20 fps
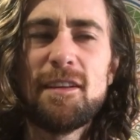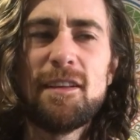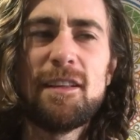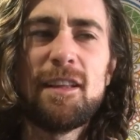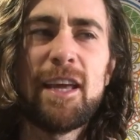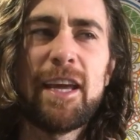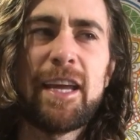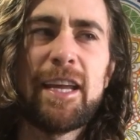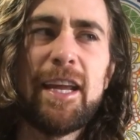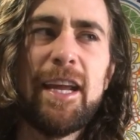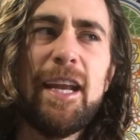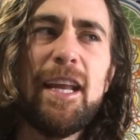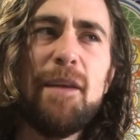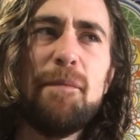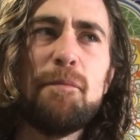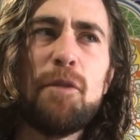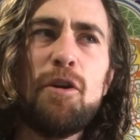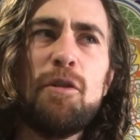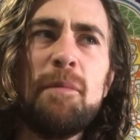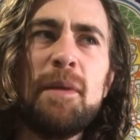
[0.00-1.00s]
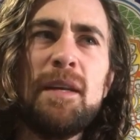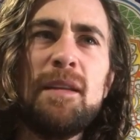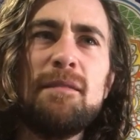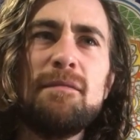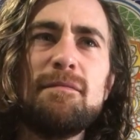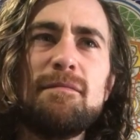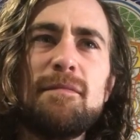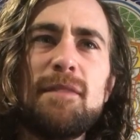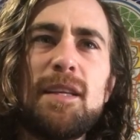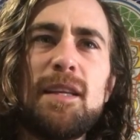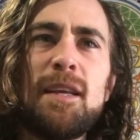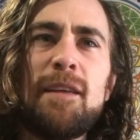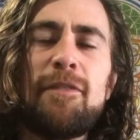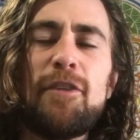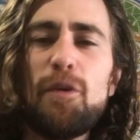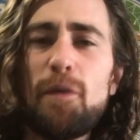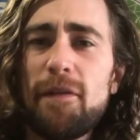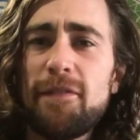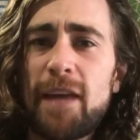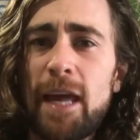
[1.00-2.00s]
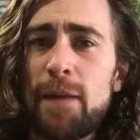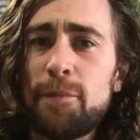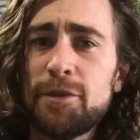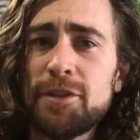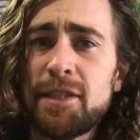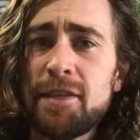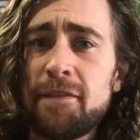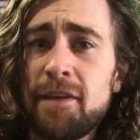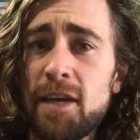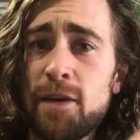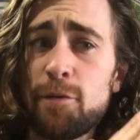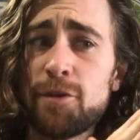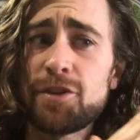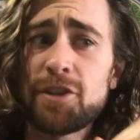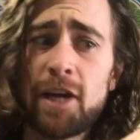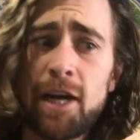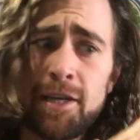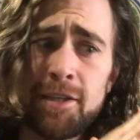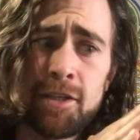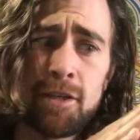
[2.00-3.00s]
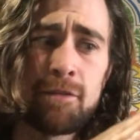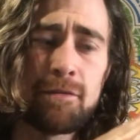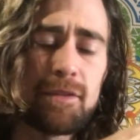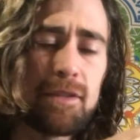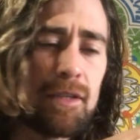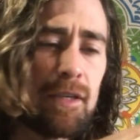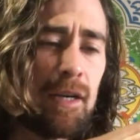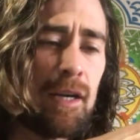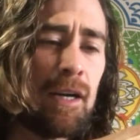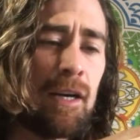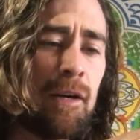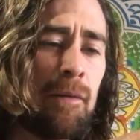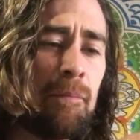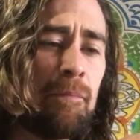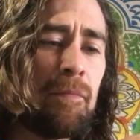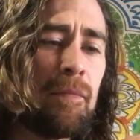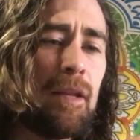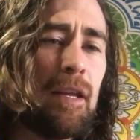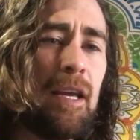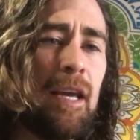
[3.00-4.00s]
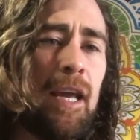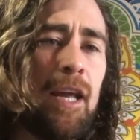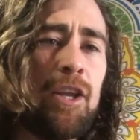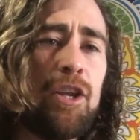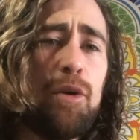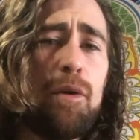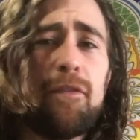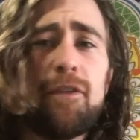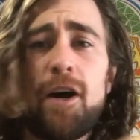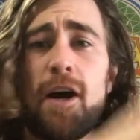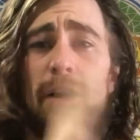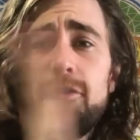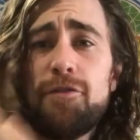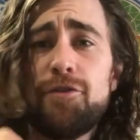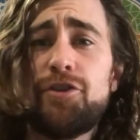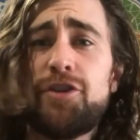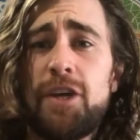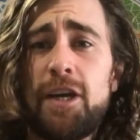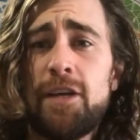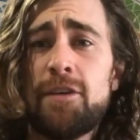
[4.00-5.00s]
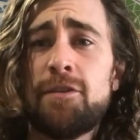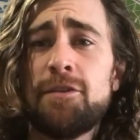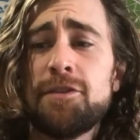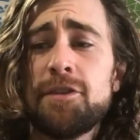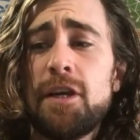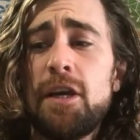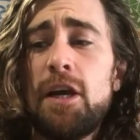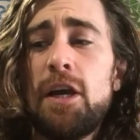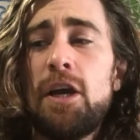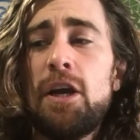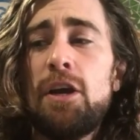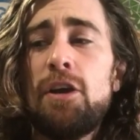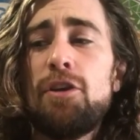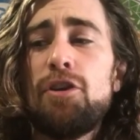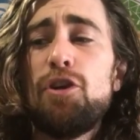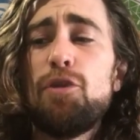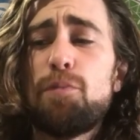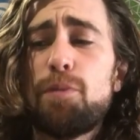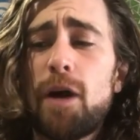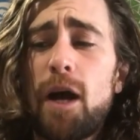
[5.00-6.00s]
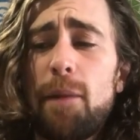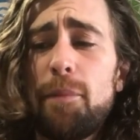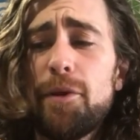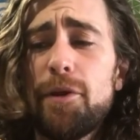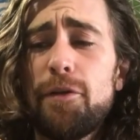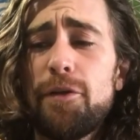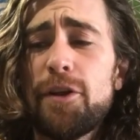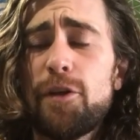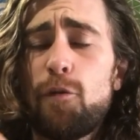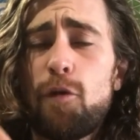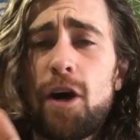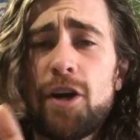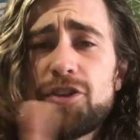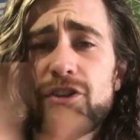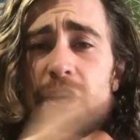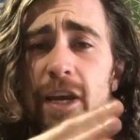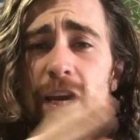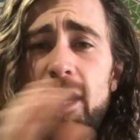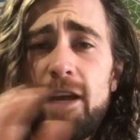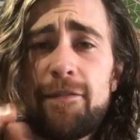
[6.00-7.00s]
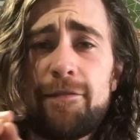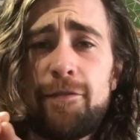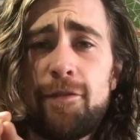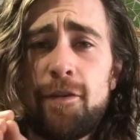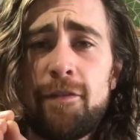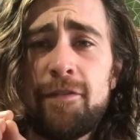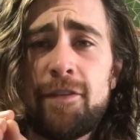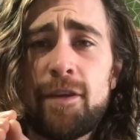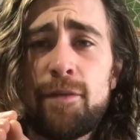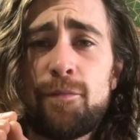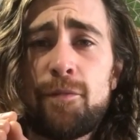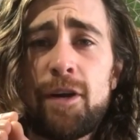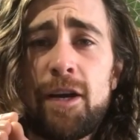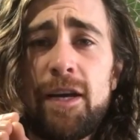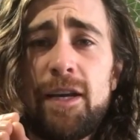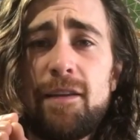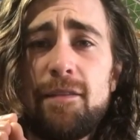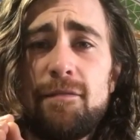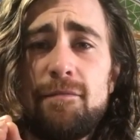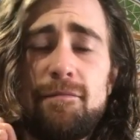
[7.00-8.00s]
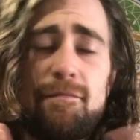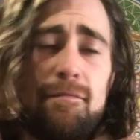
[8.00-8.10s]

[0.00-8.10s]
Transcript: Like, at any moment, if you have cable TV, which I don't, and you have 100 channels, you probably only watch a handful of them, right?